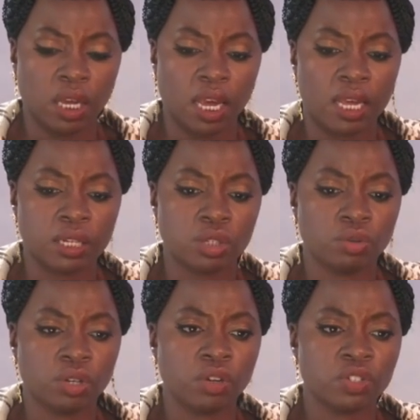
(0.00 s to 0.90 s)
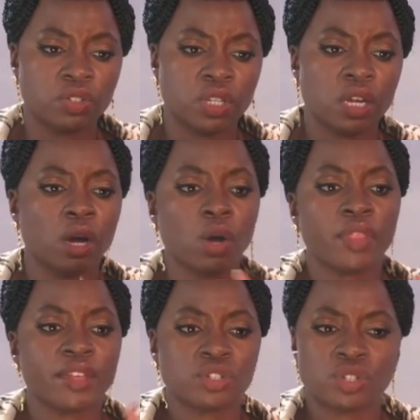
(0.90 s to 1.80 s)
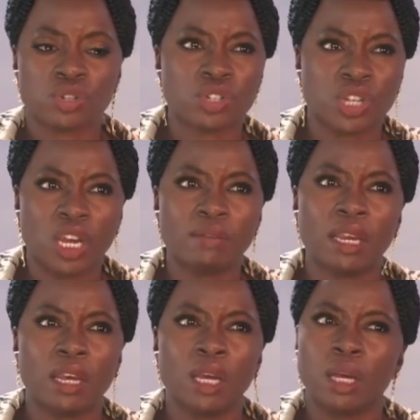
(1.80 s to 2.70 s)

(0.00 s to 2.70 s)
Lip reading: And you can often say, oh, that's just entertainment.